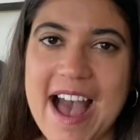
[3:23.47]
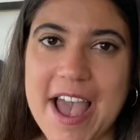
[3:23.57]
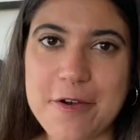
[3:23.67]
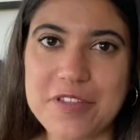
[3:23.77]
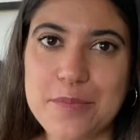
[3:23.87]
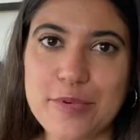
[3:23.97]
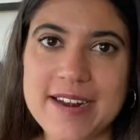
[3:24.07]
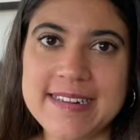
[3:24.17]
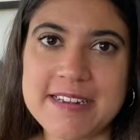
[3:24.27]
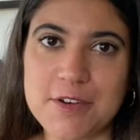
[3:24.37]
I got them
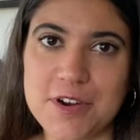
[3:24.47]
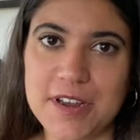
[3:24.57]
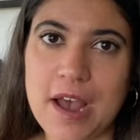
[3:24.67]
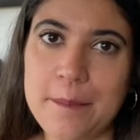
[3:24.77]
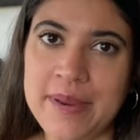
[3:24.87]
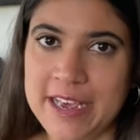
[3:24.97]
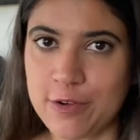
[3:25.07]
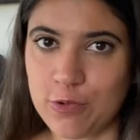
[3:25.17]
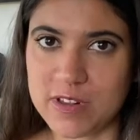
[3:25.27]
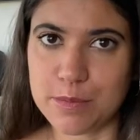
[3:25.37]
printed on a company
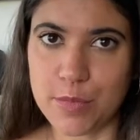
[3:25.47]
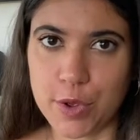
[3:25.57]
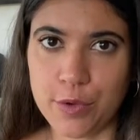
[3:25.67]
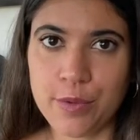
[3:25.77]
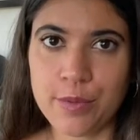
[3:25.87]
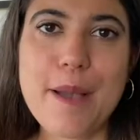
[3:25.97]
called Moo.